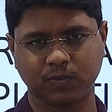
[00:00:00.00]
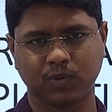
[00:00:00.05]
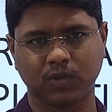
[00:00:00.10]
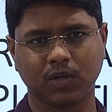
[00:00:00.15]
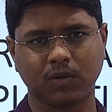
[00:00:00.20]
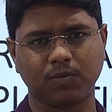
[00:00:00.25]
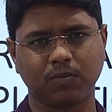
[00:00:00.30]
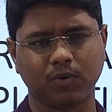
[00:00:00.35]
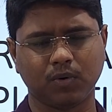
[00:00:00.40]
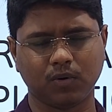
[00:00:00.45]

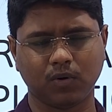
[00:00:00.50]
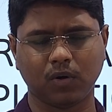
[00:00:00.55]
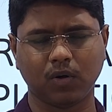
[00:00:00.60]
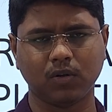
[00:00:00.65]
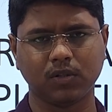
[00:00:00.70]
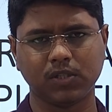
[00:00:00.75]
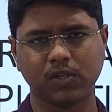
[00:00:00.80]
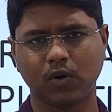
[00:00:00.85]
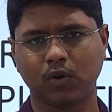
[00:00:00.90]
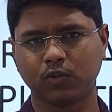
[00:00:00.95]
Okay,
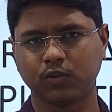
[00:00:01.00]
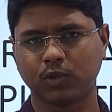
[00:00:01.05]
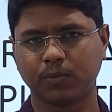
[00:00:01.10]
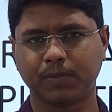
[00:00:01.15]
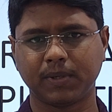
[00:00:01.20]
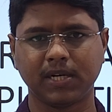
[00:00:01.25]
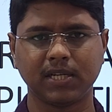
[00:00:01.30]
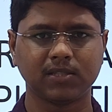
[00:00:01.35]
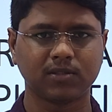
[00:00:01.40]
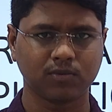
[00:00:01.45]
all the
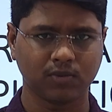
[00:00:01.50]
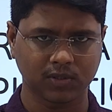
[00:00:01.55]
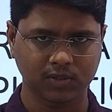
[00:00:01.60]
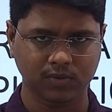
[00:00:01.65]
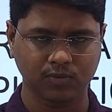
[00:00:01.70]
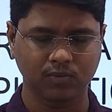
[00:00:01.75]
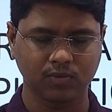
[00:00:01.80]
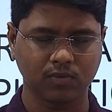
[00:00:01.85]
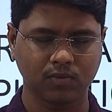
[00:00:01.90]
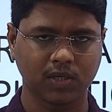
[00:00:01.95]
orthopedics
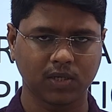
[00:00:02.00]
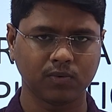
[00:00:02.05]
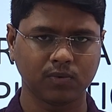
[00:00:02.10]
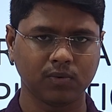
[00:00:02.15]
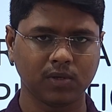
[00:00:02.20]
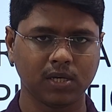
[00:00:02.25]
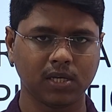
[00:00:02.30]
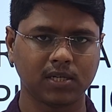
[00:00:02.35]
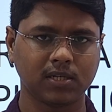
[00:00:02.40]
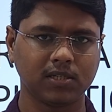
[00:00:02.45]
what
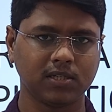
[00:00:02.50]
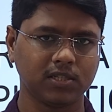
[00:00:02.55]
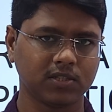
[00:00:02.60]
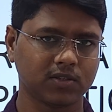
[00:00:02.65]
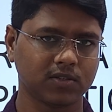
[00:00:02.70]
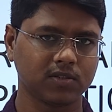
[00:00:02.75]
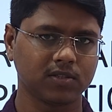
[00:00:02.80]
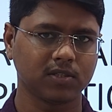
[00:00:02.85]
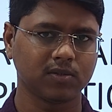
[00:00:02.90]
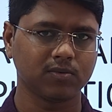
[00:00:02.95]
we are
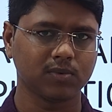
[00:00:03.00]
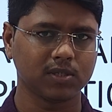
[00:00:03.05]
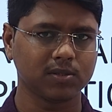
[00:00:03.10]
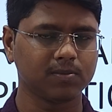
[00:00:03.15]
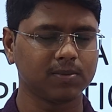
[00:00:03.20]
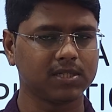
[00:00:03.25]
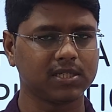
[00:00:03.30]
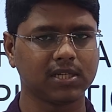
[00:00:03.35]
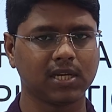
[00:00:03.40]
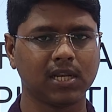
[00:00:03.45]
discussing was
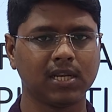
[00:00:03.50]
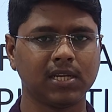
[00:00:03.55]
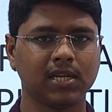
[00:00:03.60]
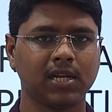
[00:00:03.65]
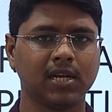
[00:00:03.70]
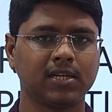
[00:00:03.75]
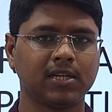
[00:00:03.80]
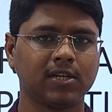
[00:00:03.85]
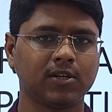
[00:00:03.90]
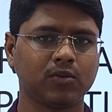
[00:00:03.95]
basically
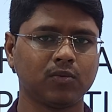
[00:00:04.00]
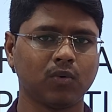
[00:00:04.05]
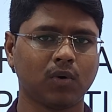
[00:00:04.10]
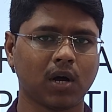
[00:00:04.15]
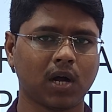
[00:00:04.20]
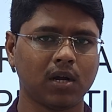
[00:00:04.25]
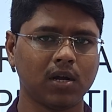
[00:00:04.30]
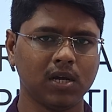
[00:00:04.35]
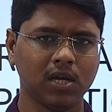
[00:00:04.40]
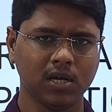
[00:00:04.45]
related
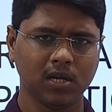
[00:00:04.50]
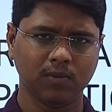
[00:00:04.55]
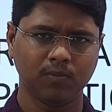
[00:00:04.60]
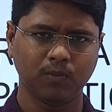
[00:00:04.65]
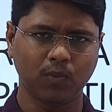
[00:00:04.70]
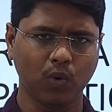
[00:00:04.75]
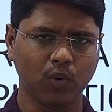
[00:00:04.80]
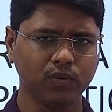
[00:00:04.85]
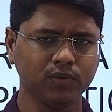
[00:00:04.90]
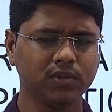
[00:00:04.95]
to
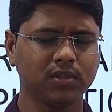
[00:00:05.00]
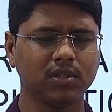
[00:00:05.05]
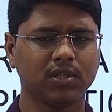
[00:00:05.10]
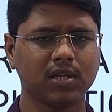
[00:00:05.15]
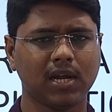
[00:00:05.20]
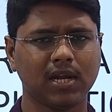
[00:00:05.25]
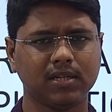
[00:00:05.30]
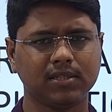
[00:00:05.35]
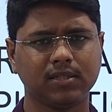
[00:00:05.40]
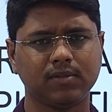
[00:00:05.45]
bones
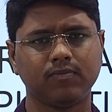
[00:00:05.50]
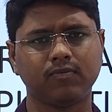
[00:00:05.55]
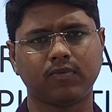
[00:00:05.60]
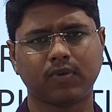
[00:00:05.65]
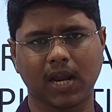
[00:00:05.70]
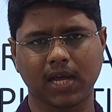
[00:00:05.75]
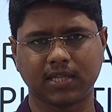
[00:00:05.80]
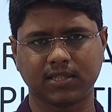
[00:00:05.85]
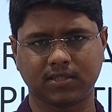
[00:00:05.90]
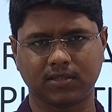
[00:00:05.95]
and
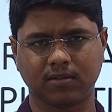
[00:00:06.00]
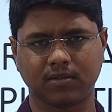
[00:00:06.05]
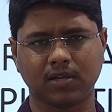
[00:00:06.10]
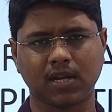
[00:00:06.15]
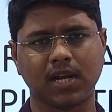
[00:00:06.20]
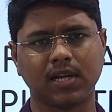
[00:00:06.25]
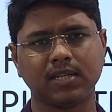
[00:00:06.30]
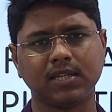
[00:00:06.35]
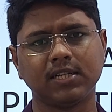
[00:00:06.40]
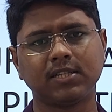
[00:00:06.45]
fracture
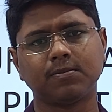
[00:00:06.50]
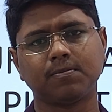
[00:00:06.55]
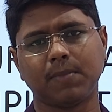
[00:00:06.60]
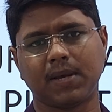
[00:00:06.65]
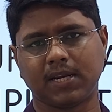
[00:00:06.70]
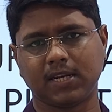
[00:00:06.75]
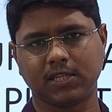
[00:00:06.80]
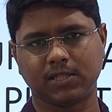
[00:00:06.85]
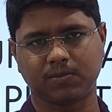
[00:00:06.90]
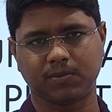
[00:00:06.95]
and its
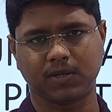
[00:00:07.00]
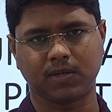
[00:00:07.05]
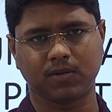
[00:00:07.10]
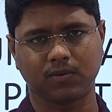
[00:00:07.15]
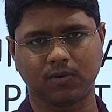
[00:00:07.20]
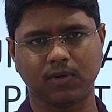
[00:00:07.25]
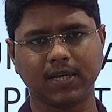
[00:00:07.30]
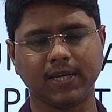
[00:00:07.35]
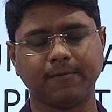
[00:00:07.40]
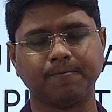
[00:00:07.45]
management.
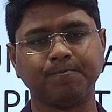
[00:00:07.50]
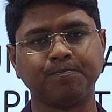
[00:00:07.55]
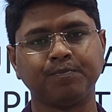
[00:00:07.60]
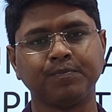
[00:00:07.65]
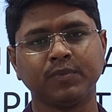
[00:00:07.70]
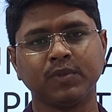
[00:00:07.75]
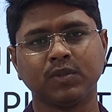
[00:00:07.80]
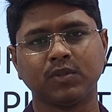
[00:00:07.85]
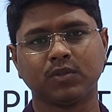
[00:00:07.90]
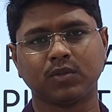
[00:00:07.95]
Okay,
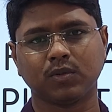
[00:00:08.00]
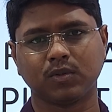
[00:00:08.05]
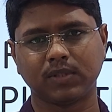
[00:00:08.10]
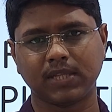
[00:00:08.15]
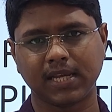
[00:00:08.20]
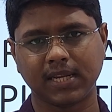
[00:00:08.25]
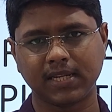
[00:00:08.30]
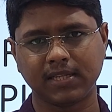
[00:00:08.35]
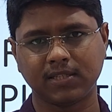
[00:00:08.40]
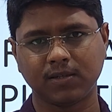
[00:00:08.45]
so
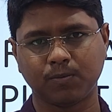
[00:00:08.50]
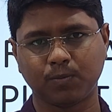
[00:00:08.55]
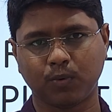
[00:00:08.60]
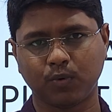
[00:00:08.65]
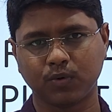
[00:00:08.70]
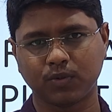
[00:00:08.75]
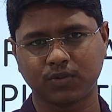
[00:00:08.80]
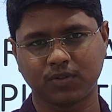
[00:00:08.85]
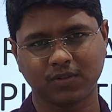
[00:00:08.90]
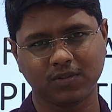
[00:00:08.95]
there is a
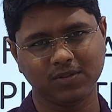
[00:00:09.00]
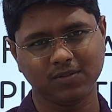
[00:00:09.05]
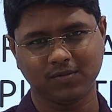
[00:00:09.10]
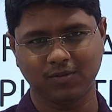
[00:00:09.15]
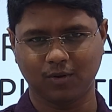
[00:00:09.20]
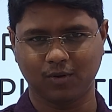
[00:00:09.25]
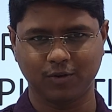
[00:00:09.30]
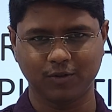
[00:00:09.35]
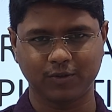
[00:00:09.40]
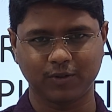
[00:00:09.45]

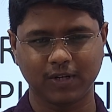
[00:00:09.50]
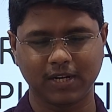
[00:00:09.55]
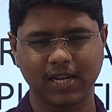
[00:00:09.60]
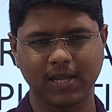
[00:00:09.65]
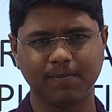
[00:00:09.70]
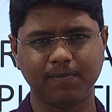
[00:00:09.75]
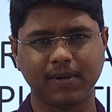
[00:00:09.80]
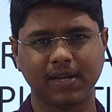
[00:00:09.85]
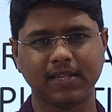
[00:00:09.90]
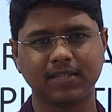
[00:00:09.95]
portion also
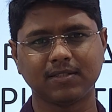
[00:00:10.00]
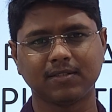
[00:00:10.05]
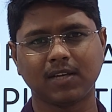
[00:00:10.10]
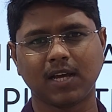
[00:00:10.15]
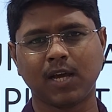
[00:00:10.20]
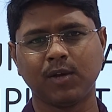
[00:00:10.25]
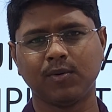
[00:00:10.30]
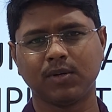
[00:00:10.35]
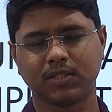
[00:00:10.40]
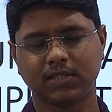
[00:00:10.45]
lameness.
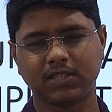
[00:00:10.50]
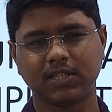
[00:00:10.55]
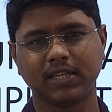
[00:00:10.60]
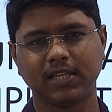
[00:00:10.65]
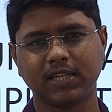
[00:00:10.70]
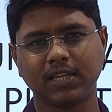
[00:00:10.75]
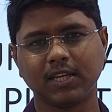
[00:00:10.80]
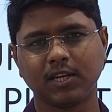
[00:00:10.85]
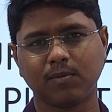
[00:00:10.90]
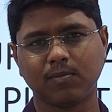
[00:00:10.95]
I was
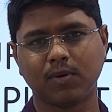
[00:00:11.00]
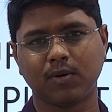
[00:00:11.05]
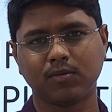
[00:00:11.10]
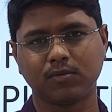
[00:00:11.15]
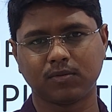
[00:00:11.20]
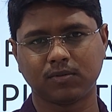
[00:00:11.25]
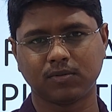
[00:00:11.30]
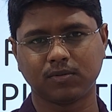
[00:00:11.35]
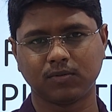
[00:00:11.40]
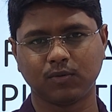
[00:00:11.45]
thinking
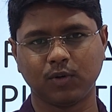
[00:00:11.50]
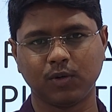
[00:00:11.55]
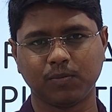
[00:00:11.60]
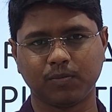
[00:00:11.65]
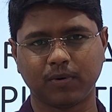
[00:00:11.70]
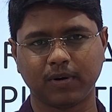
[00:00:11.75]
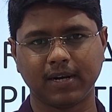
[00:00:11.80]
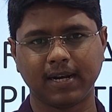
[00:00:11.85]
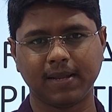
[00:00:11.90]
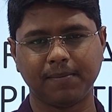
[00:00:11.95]
about going
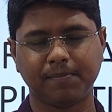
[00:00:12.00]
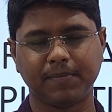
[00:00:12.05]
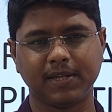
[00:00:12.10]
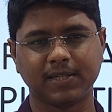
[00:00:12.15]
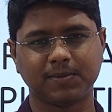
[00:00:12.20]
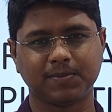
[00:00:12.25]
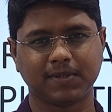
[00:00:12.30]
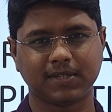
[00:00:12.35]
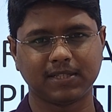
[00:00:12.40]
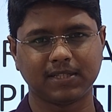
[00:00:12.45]
for
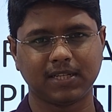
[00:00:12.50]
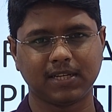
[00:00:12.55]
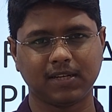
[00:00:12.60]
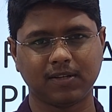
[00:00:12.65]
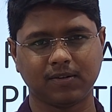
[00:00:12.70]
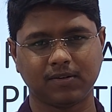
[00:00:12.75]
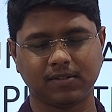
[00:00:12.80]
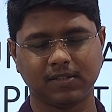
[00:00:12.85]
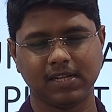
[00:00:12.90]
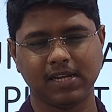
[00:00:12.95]
lameness, but
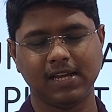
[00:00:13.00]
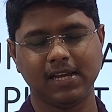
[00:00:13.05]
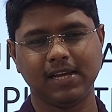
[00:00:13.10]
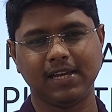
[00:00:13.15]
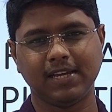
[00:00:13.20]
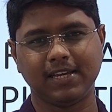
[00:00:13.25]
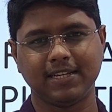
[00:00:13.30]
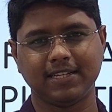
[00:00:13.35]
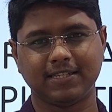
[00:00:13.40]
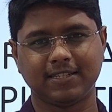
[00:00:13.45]
there
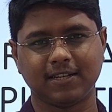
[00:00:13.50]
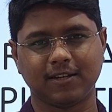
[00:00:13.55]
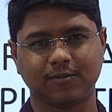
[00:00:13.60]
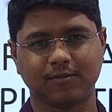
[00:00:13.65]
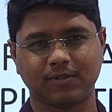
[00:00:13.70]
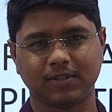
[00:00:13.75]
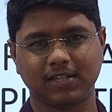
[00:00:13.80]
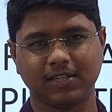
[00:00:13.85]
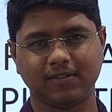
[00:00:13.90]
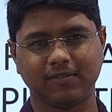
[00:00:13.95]
is
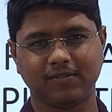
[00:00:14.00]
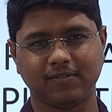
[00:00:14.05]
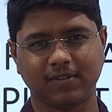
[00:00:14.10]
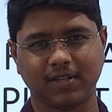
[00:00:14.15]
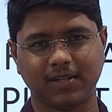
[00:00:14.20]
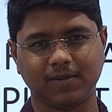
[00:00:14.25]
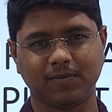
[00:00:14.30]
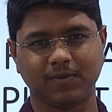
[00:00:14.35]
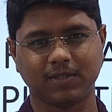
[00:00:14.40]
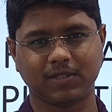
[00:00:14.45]
actually
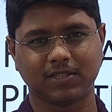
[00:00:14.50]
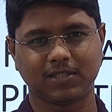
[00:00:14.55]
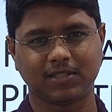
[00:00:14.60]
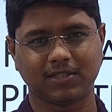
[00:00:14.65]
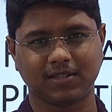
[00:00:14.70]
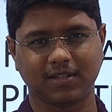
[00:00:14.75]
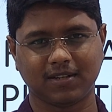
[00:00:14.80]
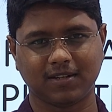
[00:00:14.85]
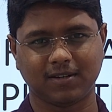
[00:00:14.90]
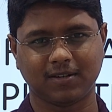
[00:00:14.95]
very much